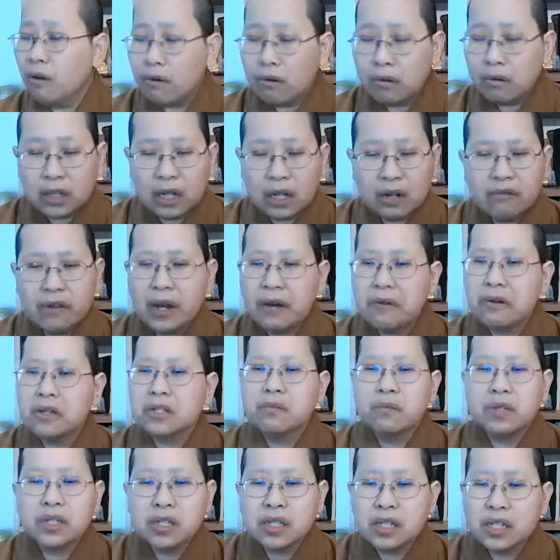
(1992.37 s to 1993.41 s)

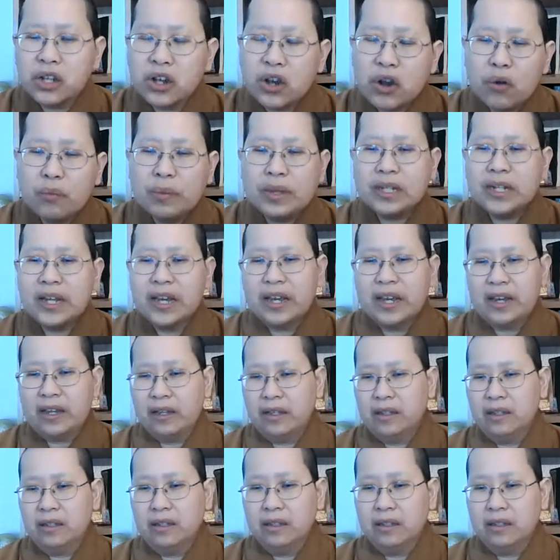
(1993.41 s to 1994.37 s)
coronavirus will still be there.